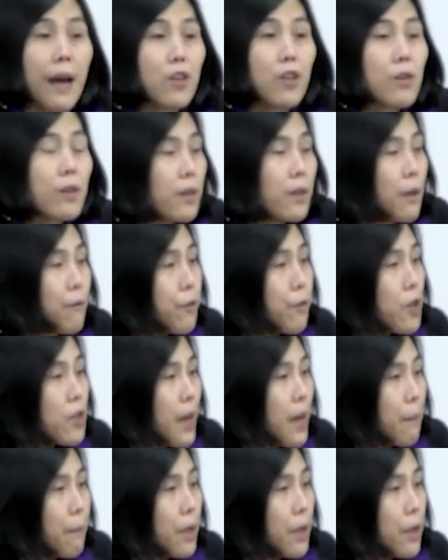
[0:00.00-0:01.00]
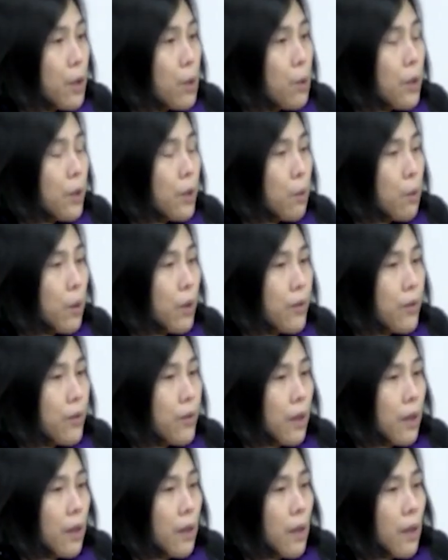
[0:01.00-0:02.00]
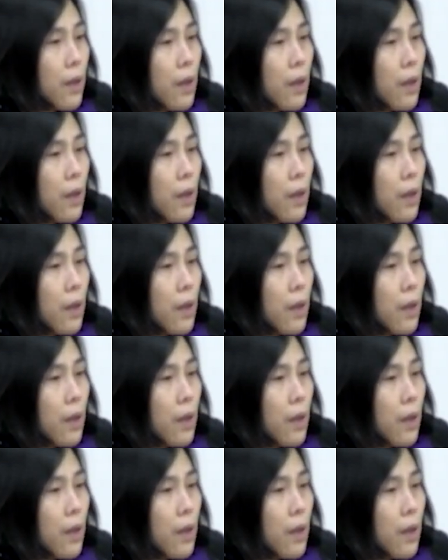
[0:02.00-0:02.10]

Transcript: Actually, the first time I knew it was uh,